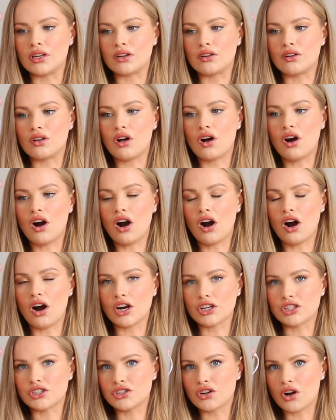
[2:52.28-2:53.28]
little
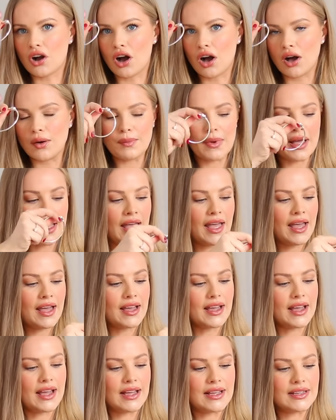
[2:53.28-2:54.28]
heart charm
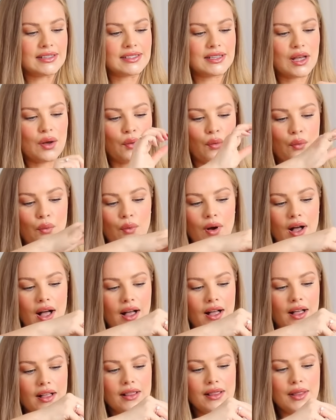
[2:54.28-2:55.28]
as
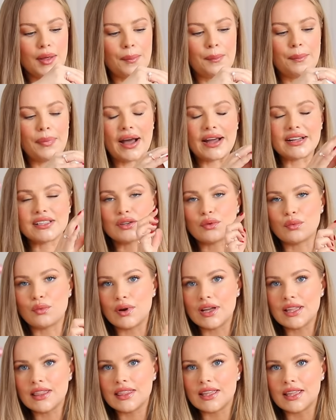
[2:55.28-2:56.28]
well. But
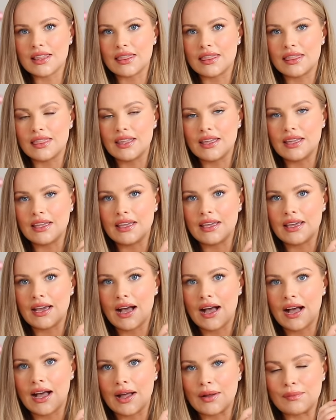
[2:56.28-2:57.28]
with the
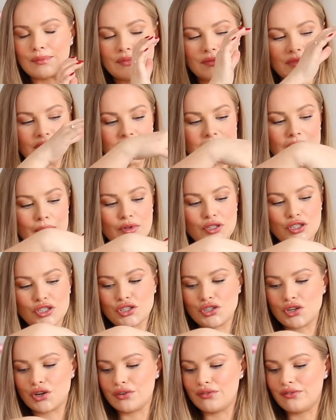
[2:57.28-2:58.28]
double
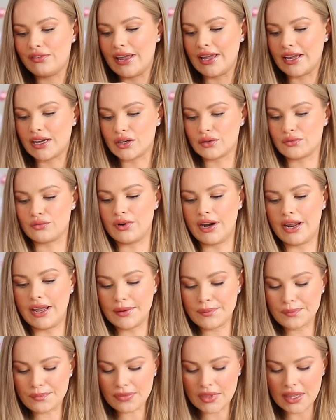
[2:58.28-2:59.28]
snowflake
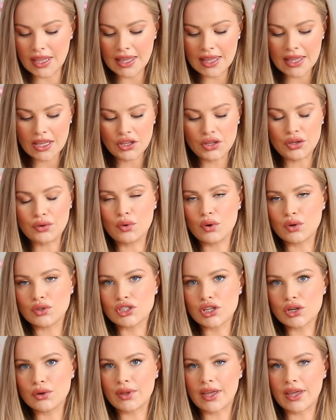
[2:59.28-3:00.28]
ring, you also